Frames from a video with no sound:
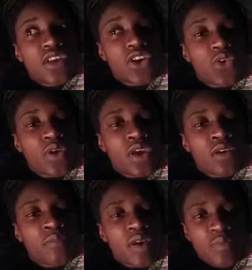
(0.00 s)

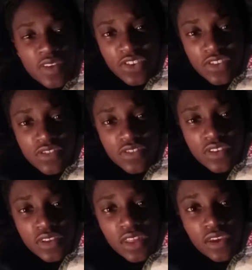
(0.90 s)
knowing my pitches
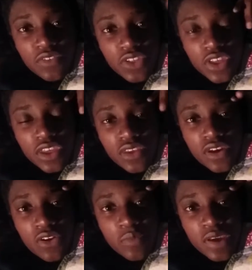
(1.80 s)
can like really
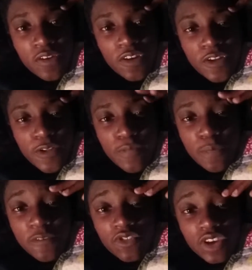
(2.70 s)
help me.
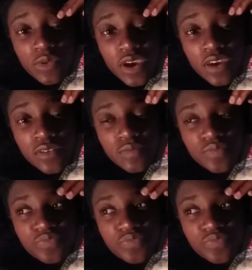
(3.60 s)
So anyway,